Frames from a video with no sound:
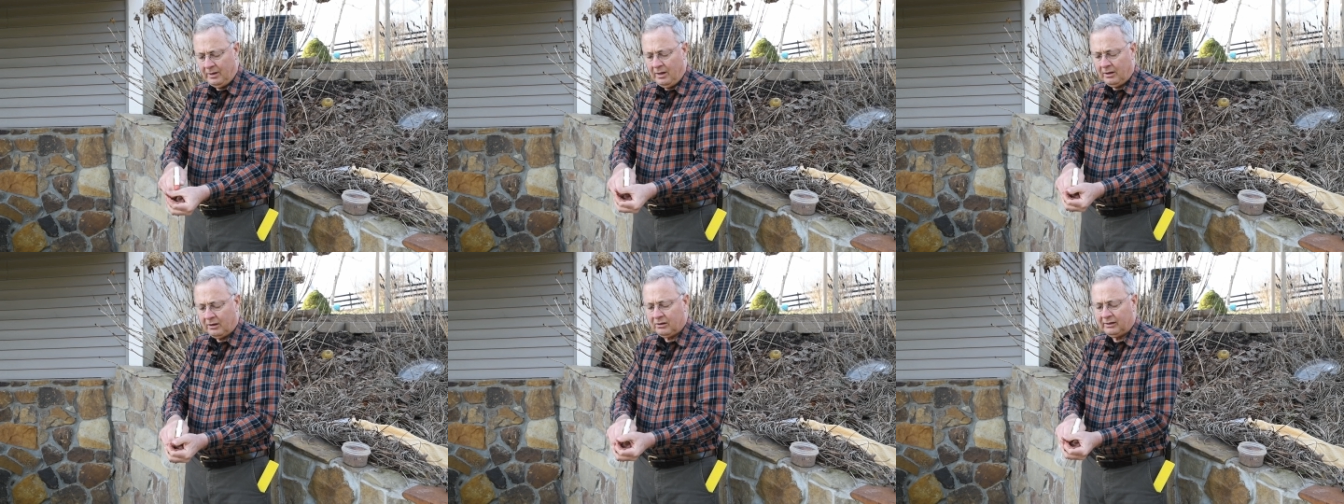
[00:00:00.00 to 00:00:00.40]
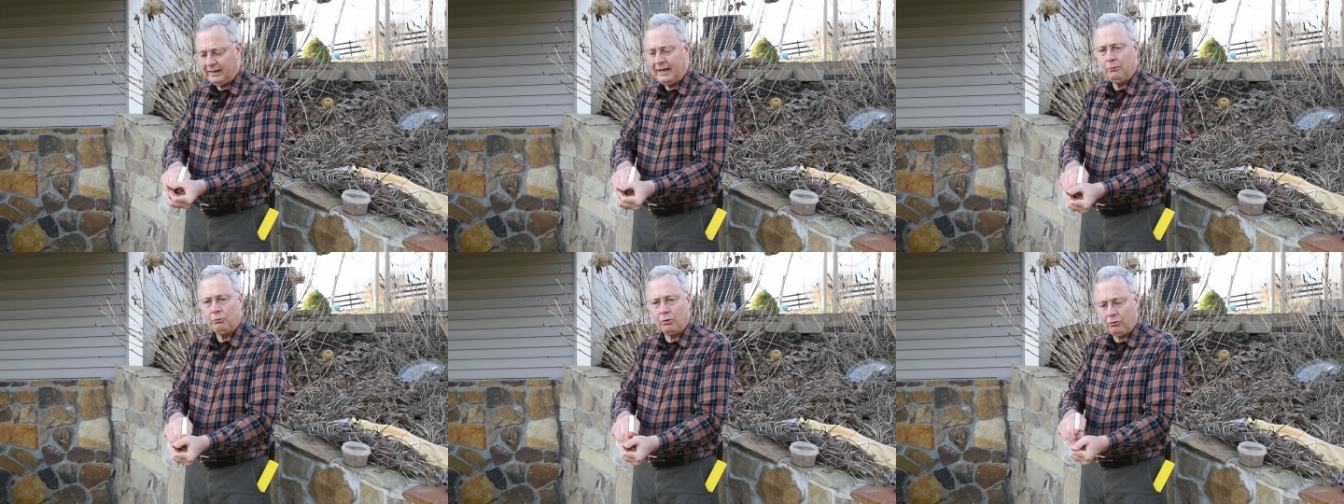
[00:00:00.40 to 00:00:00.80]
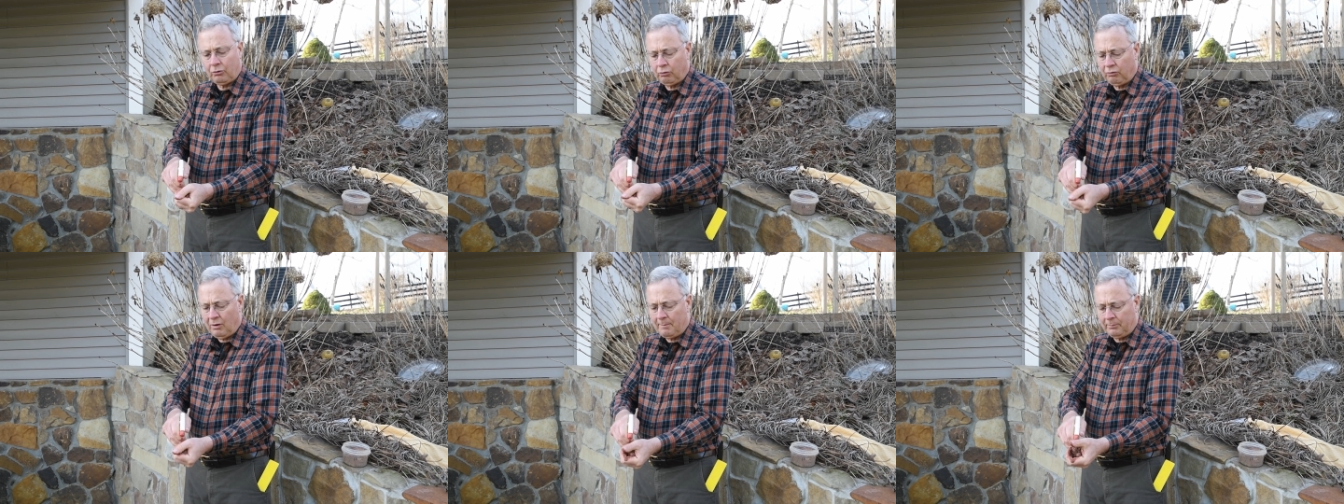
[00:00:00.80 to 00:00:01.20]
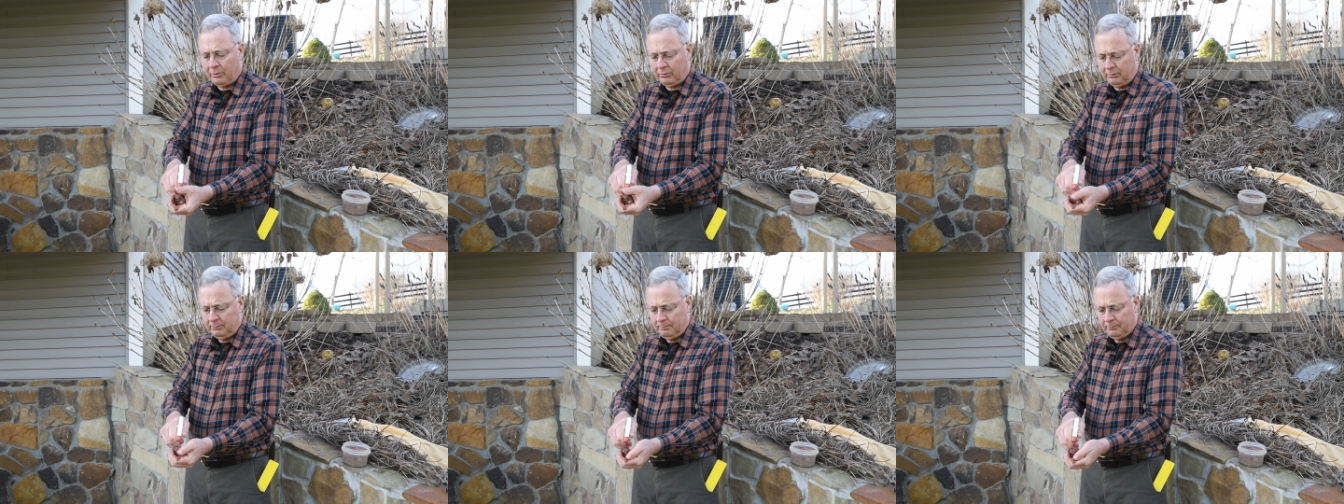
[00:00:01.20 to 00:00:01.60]
Clay will
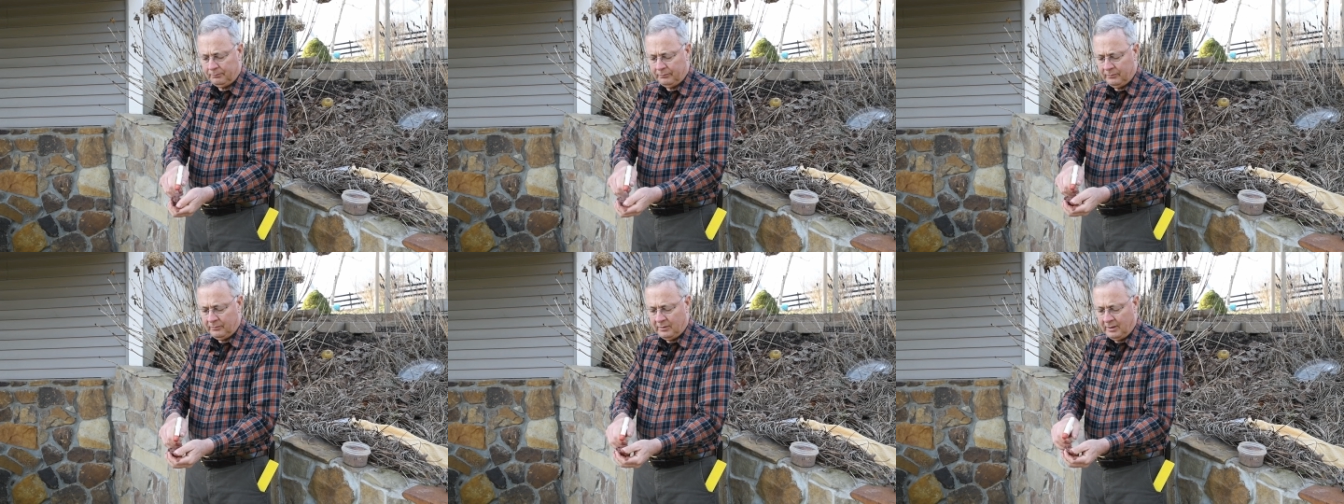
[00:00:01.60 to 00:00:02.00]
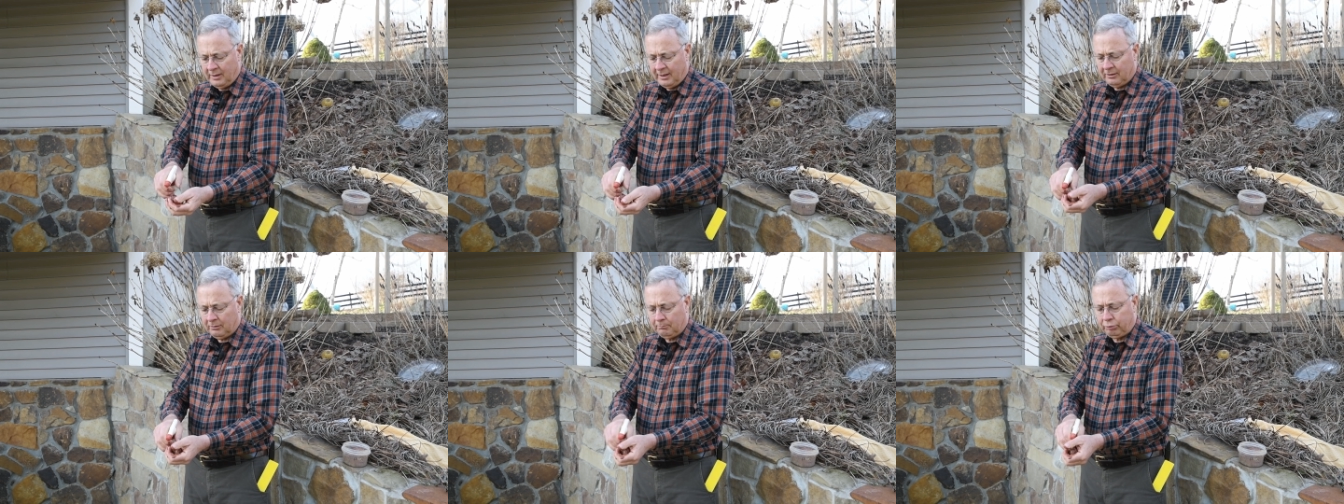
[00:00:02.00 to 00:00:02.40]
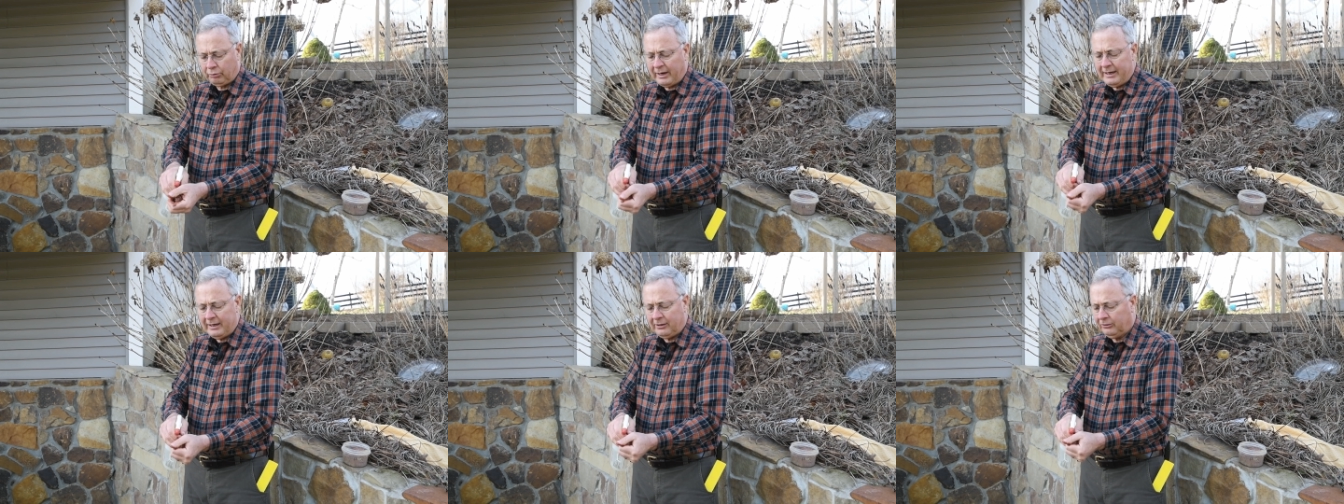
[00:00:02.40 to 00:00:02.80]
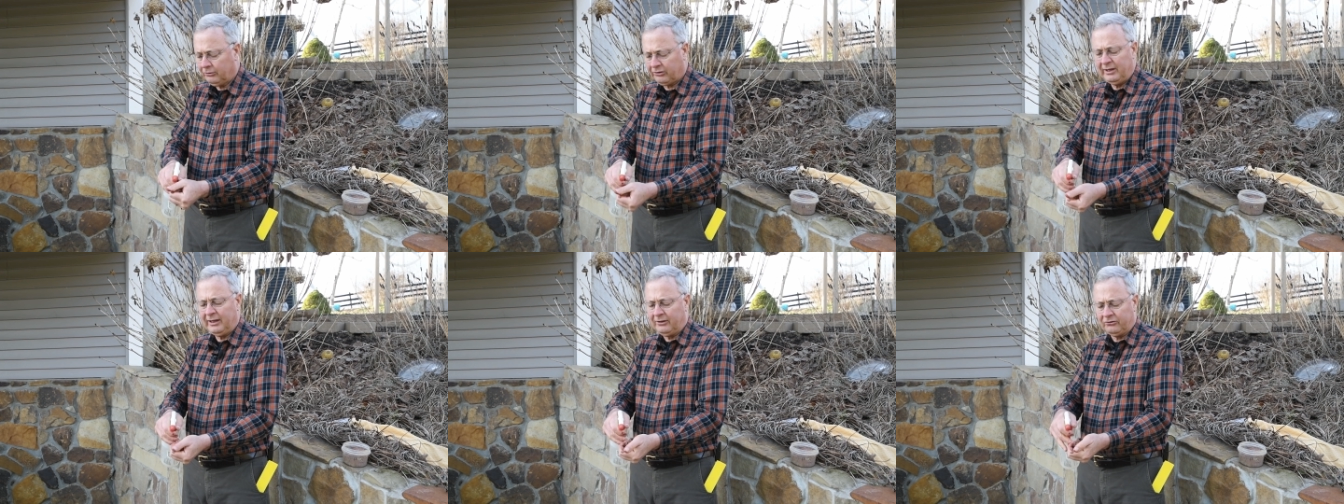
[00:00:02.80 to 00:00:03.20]
crumble, it'll break, you'll
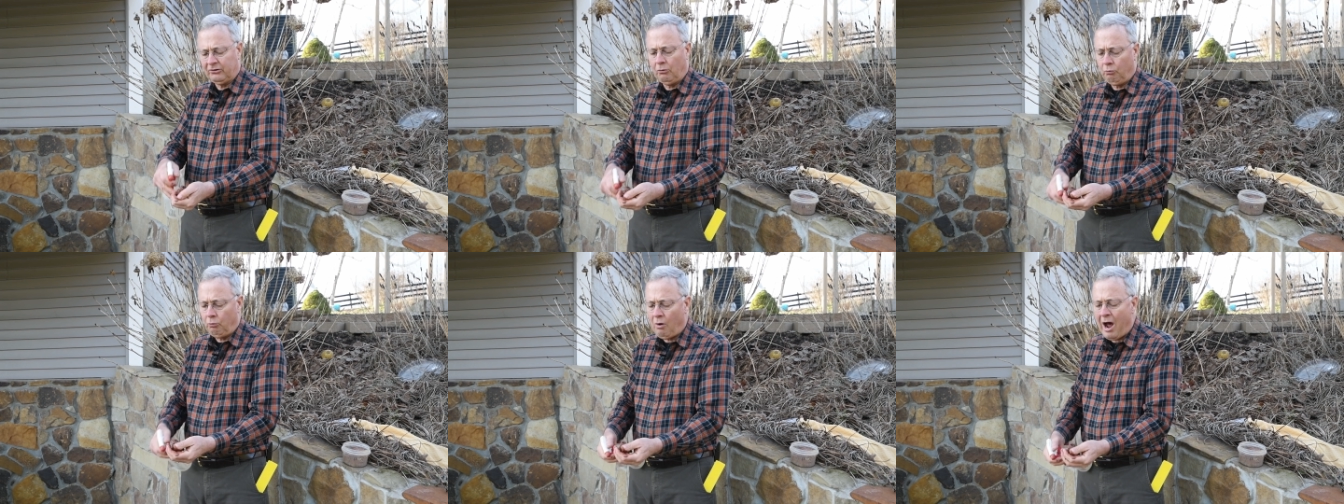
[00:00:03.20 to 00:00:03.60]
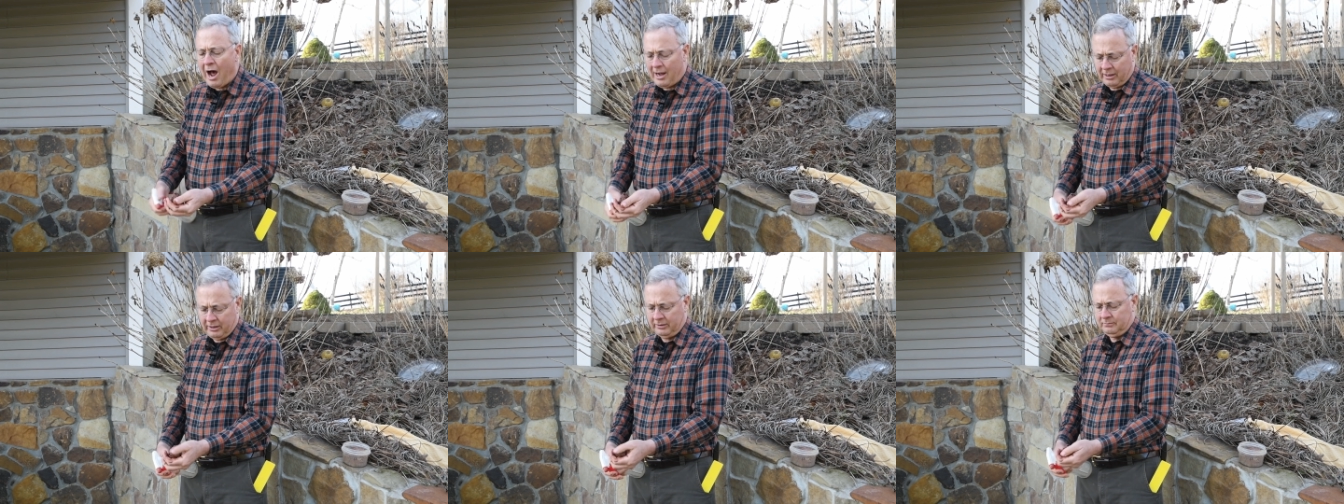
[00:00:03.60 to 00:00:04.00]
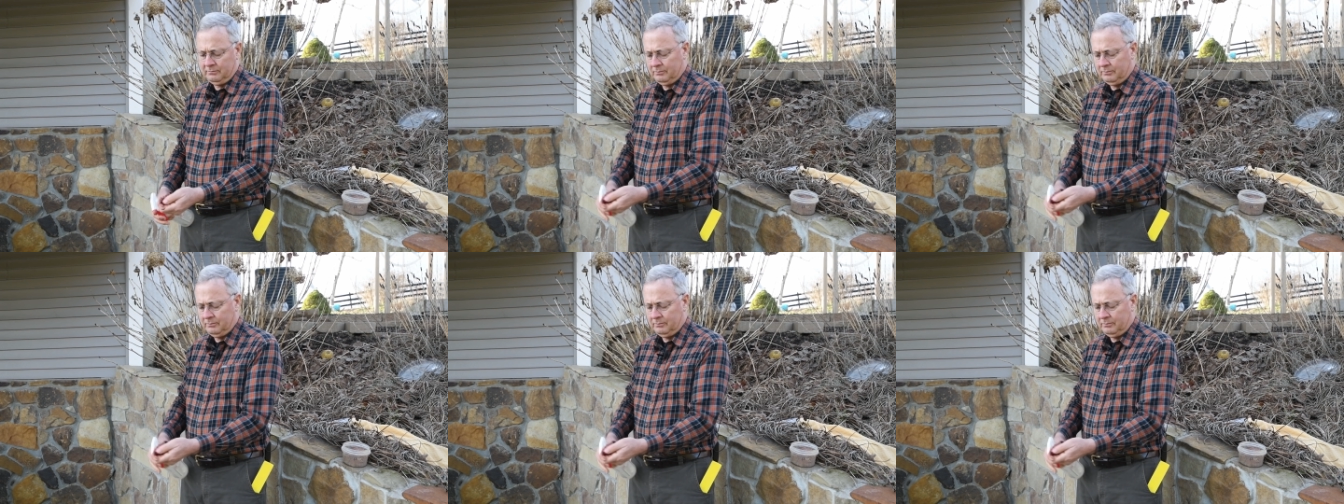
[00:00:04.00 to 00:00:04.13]
think it's a rock.